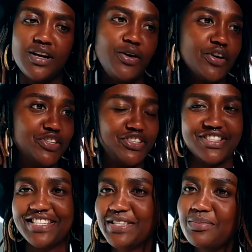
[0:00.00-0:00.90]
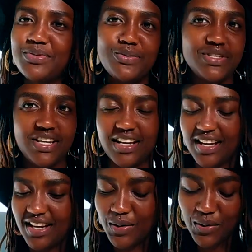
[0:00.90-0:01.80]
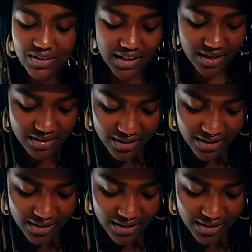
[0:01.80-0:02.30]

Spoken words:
gorgeousness and beauty and all that.